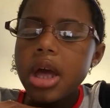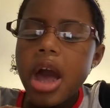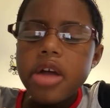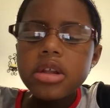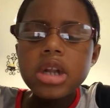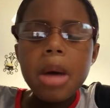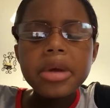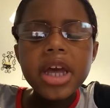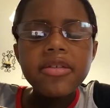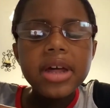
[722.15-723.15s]
The llama
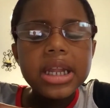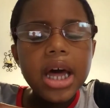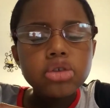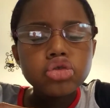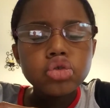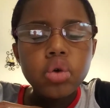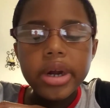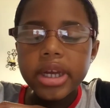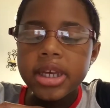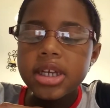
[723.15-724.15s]
gave a loud snort
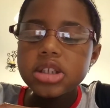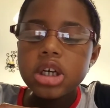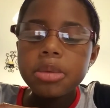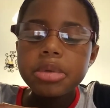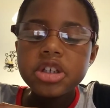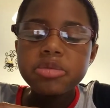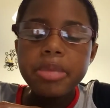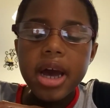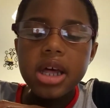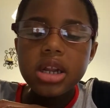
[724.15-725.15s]
and kicked up his
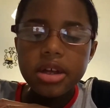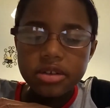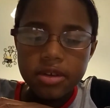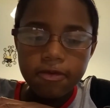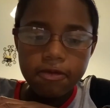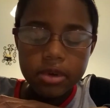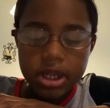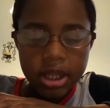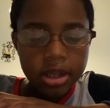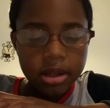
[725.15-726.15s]
back legs and
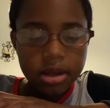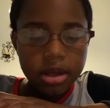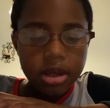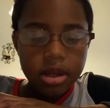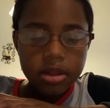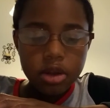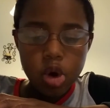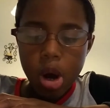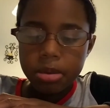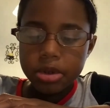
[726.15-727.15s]
fleeing the
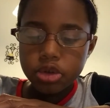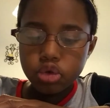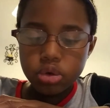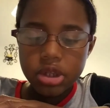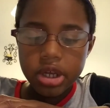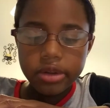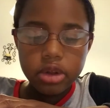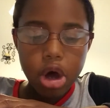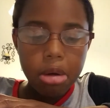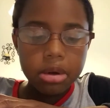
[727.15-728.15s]
goblin into the air. The
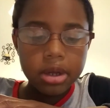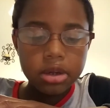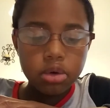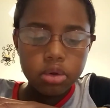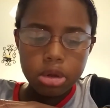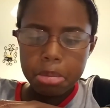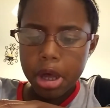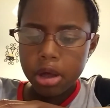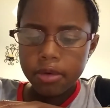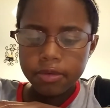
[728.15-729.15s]
goblin landed on the
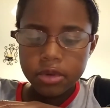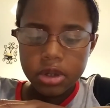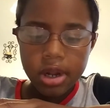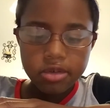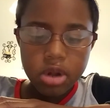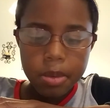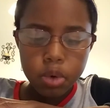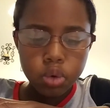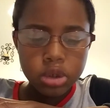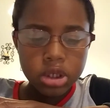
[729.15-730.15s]
back of the next llama,
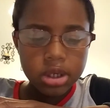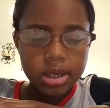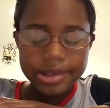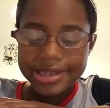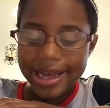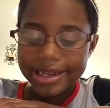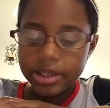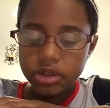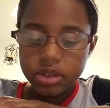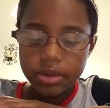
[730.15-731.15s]
who did exactly
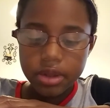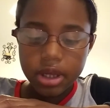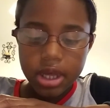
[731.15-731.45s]
the same thing,